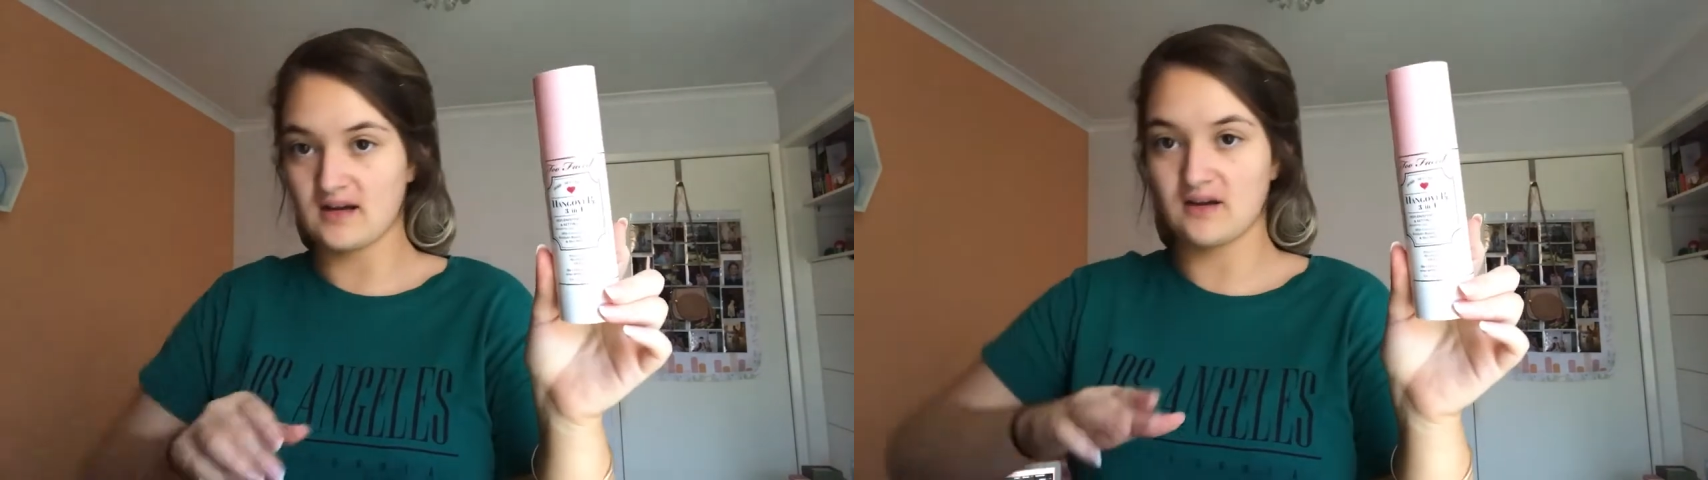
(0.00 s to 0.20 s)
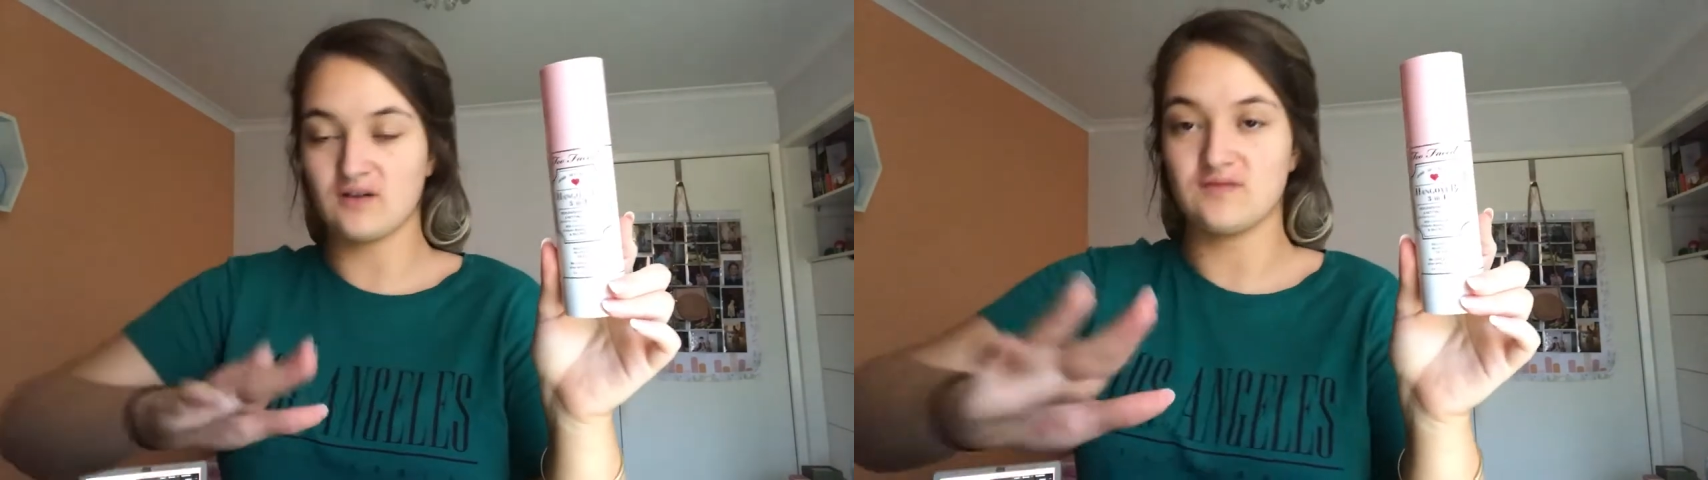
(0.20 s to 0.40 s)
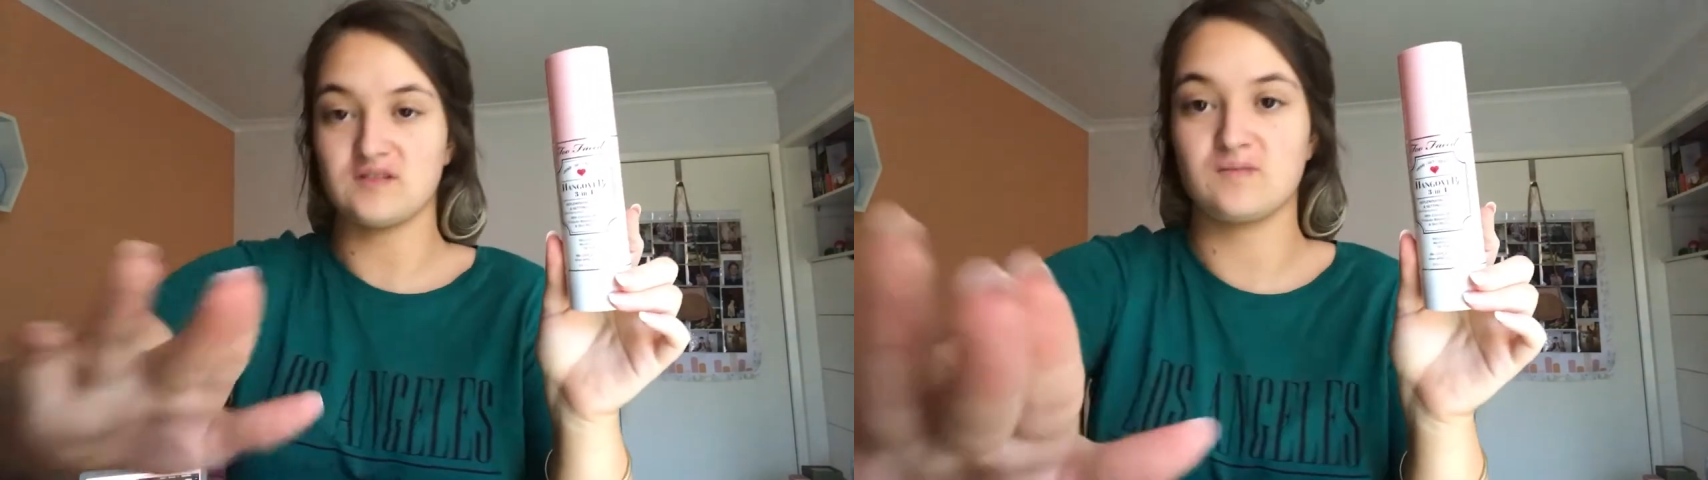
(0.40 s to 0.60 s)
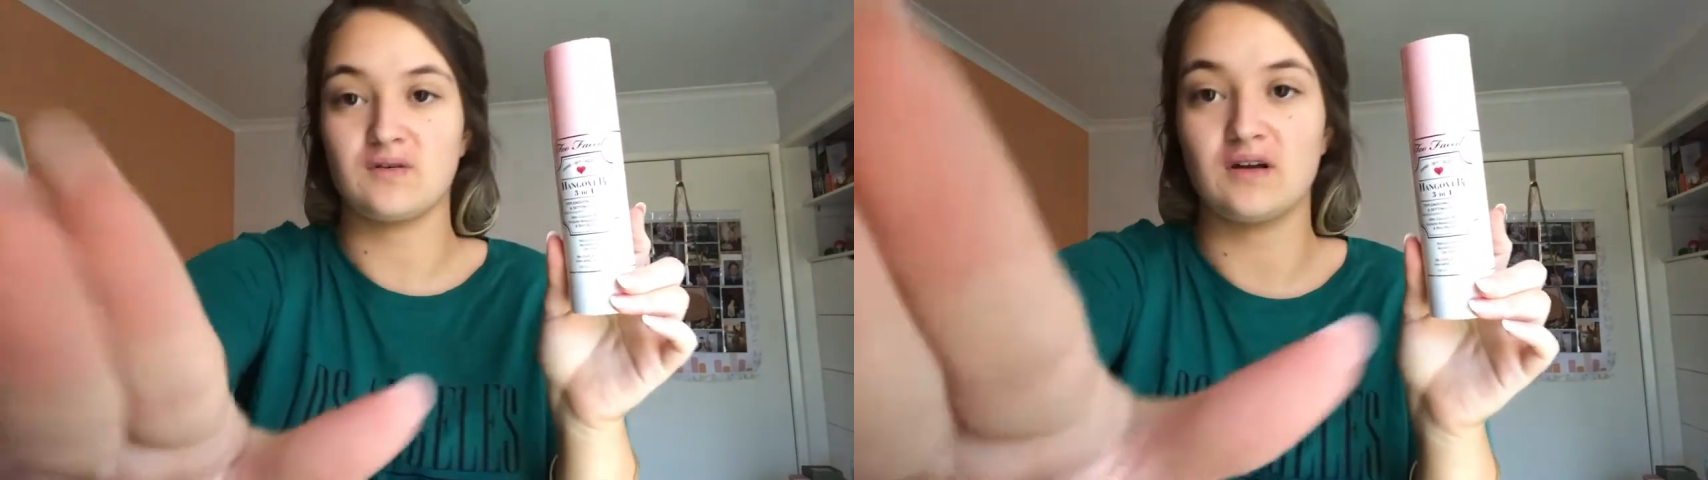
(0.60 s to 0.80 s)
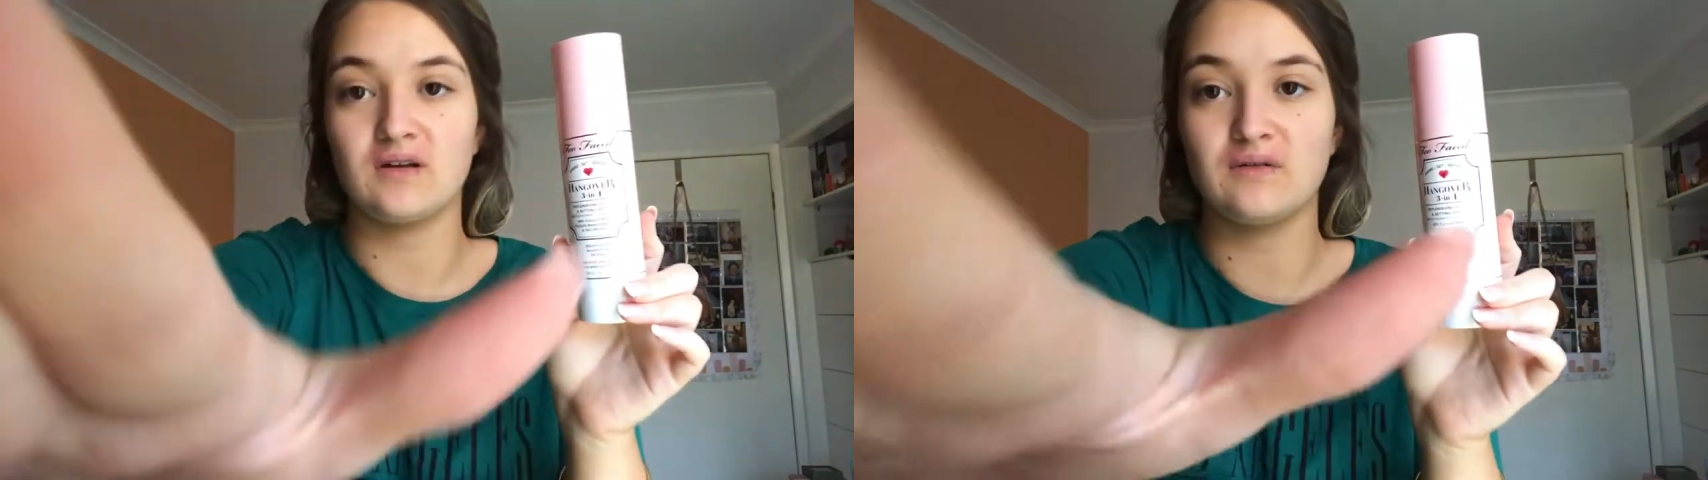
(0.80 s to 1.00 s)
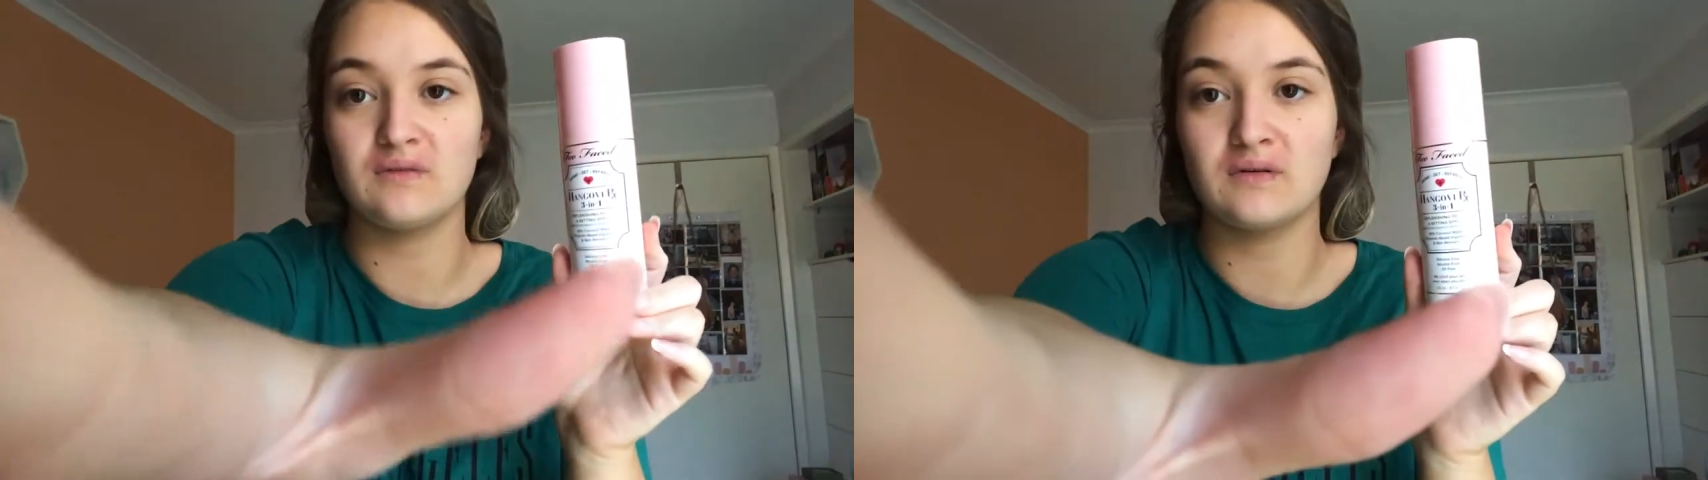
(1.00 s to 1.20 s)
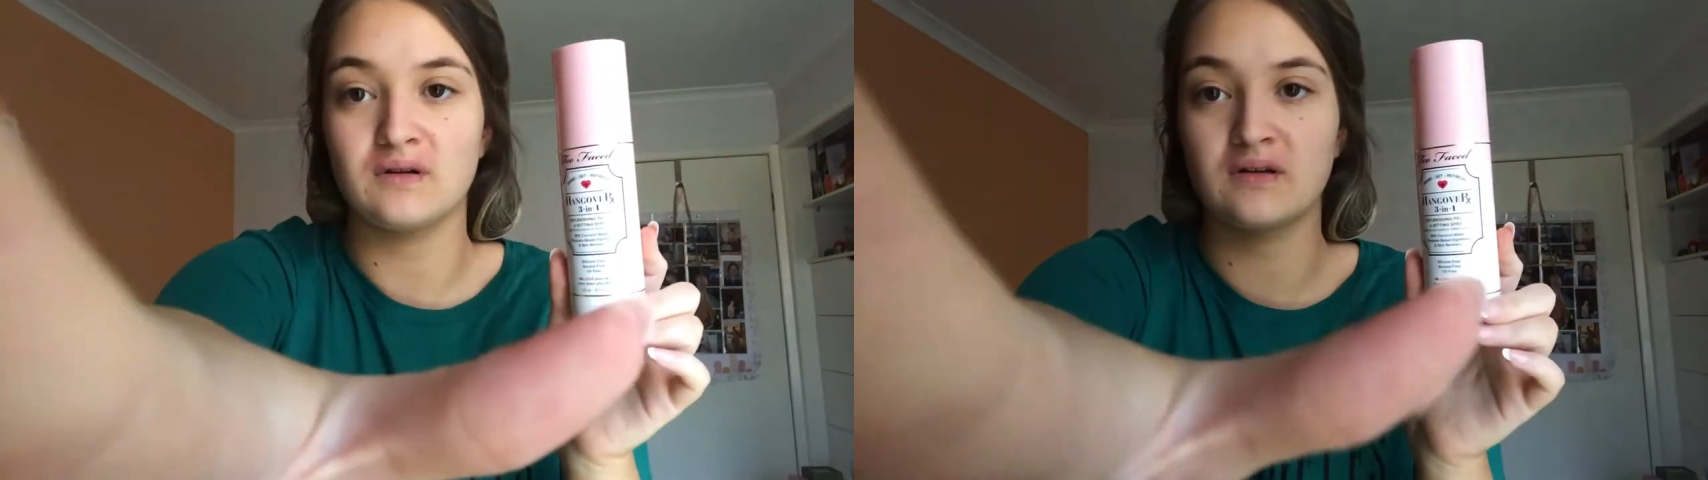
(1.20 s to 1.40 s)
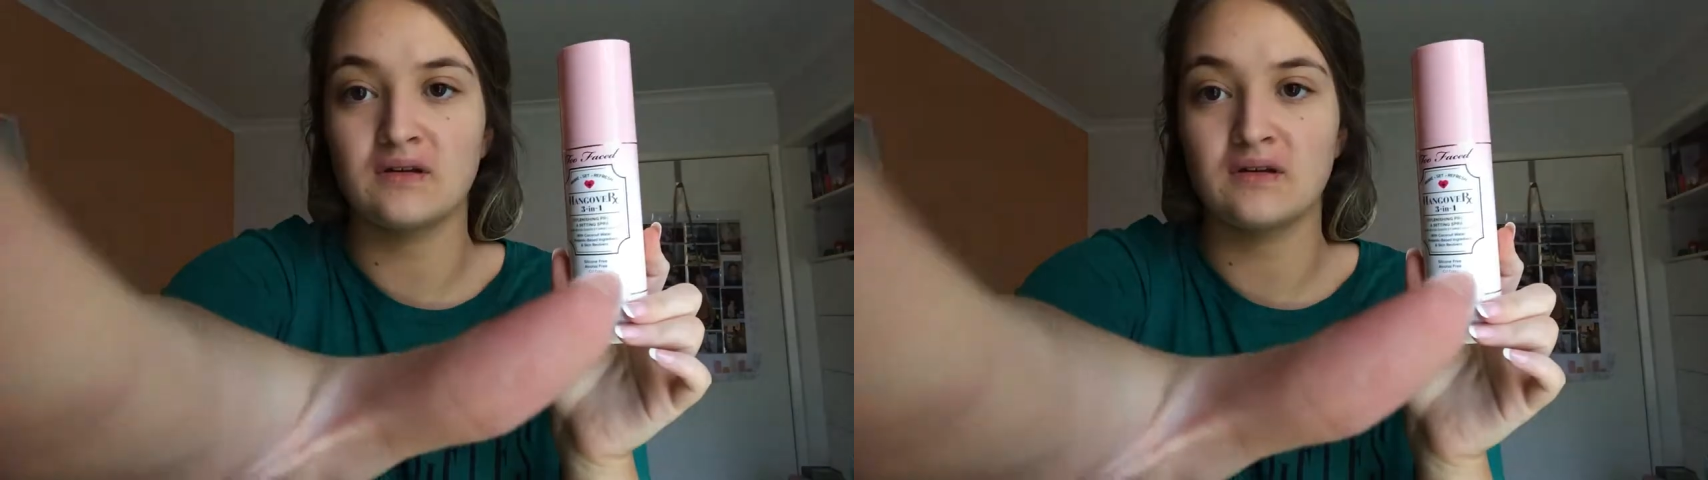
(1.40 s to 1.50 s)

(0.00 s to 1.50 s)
hangover spray. Ooh.